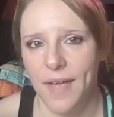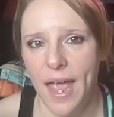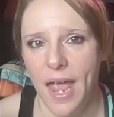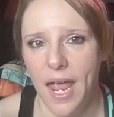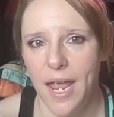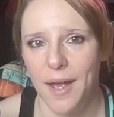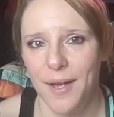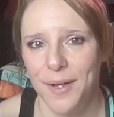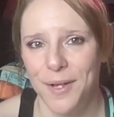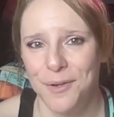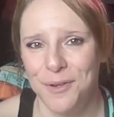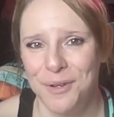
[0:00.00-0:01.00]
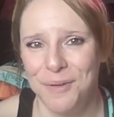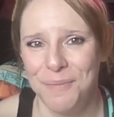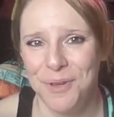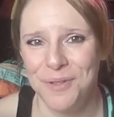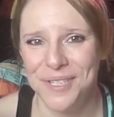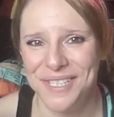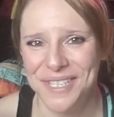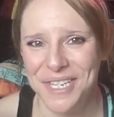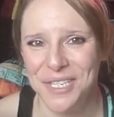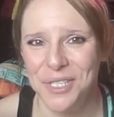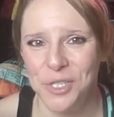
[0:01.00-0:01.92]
a autoimmune disease